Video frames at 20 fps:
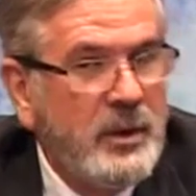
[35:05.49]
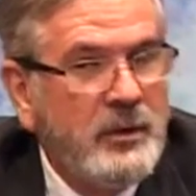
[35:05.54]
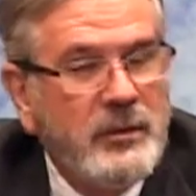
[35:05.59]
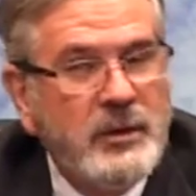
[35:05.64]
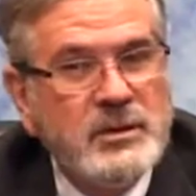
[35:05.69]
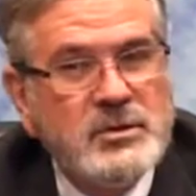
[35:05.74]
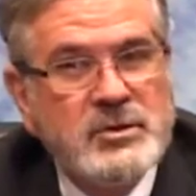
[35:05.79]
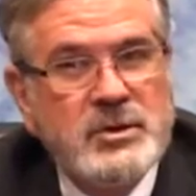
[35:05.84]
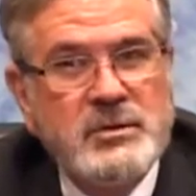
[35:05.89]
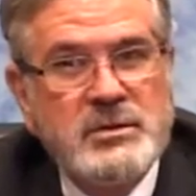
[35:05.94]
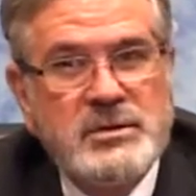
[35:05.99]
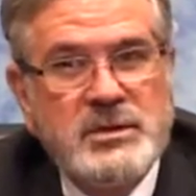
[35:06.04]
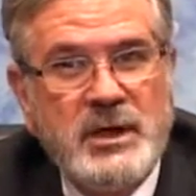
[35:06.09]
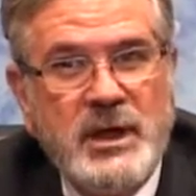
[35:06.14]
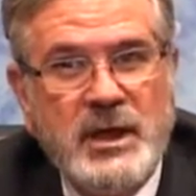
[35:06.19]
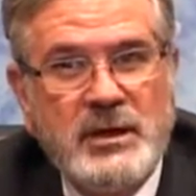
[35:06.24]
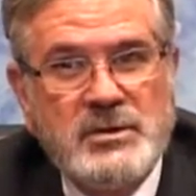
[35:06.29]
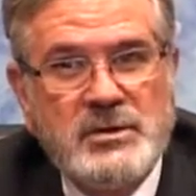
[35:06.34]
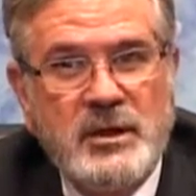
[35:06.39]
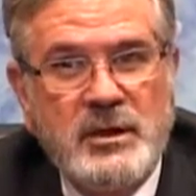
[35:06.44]
I think she was an
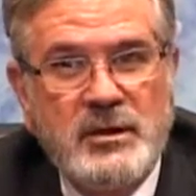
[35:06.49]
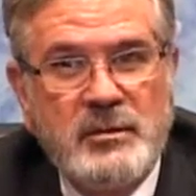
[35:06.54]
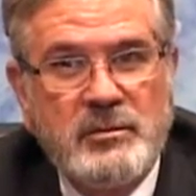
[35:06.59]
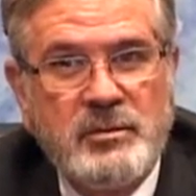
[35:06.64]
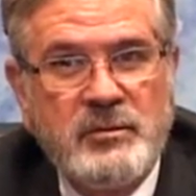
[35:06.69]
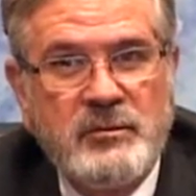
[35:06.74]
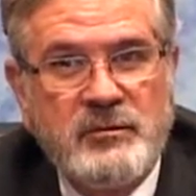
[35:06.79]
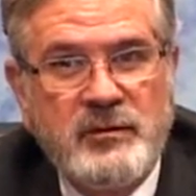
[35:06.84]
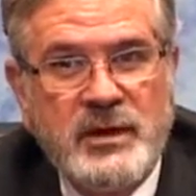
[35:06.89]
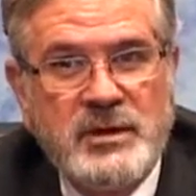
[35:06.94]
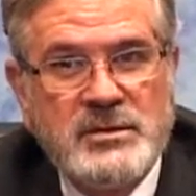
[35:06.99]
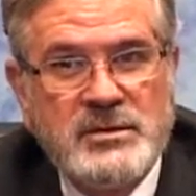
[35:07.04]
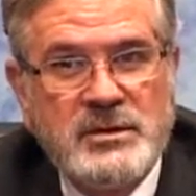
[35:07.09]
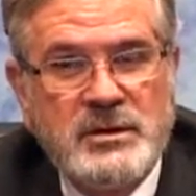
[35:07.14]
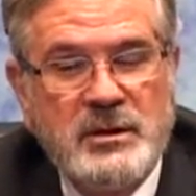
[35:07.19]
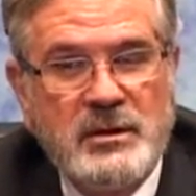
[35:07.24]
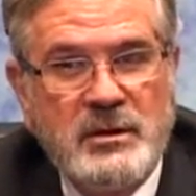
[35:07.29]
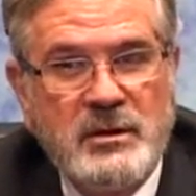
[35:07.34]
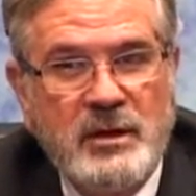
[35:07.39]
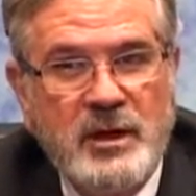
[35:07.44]
adjunct
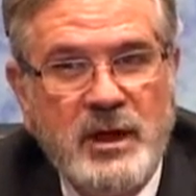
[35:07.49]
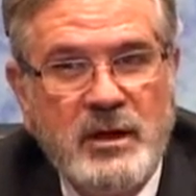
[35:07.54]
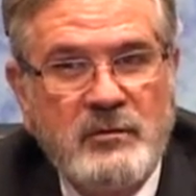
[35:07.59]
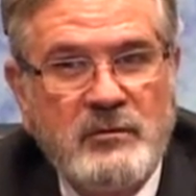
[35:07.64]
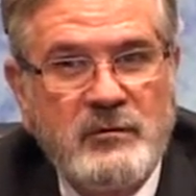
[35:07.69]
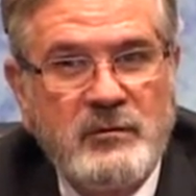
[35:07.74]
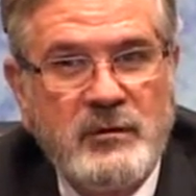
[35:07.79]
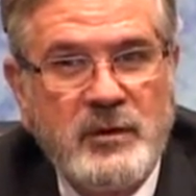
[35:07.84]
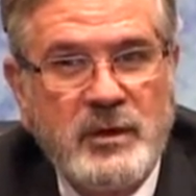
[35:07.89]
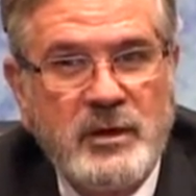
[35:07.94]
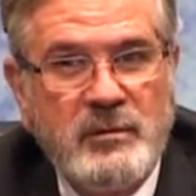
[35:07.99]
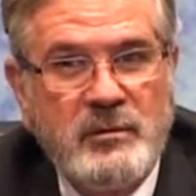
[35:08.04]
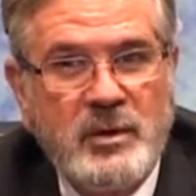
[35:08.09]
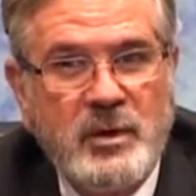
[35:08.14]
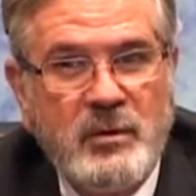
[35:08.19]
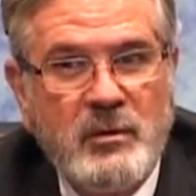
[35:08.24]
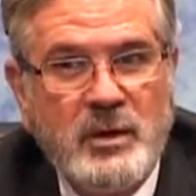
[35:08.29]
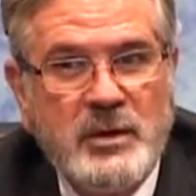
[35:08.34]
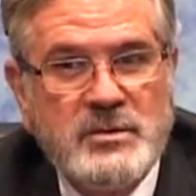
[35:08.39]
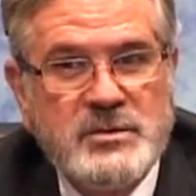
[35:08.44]
professor at
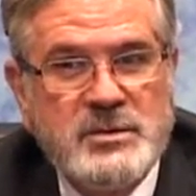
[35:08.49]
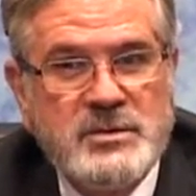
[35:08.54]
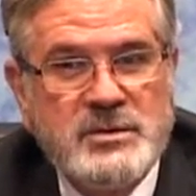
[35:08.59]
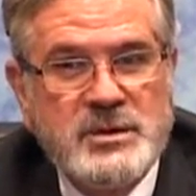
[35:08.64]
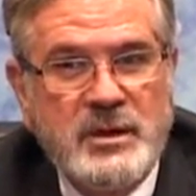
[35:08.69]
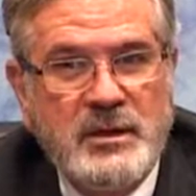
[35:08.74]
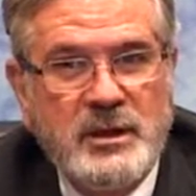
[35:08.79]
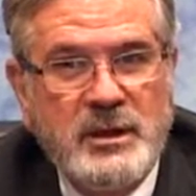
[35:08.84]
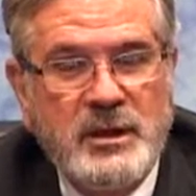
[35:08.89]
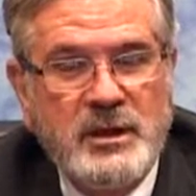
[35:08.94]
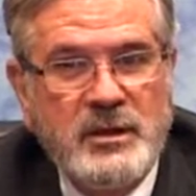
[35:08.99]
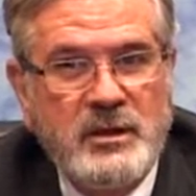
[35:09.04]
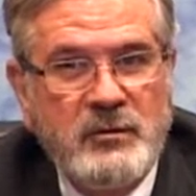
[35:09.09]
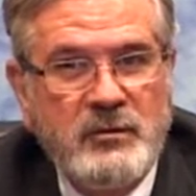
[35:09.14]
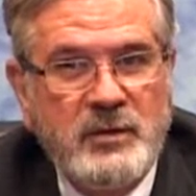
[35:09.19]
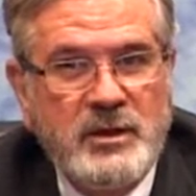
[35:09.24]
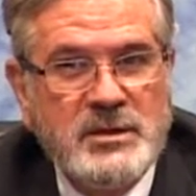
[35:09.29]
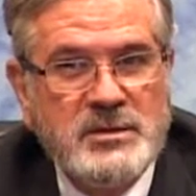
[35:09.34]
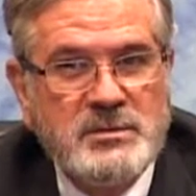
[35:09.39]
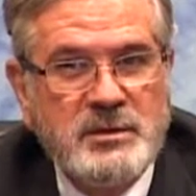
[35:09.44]
Vanderbilt while she was on the kidney
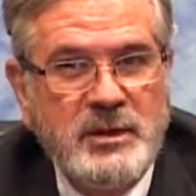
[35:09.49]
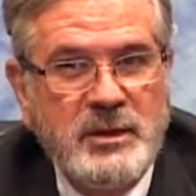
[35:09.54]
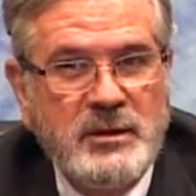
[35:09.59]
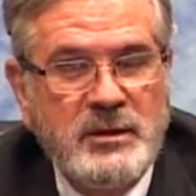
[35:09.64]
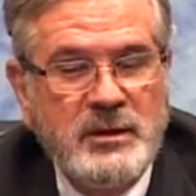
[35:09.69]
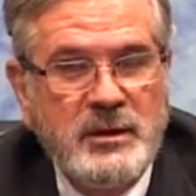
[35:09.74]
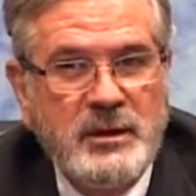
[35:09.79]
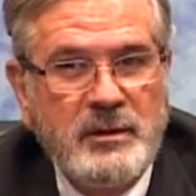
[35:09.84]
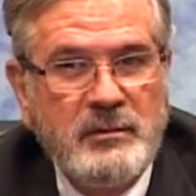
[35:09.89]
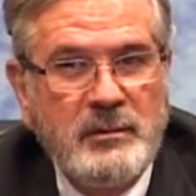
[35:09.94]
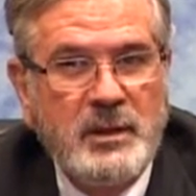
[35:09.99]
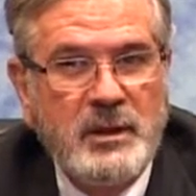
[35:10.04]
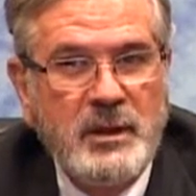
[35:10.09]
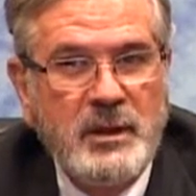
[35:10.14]
transplant team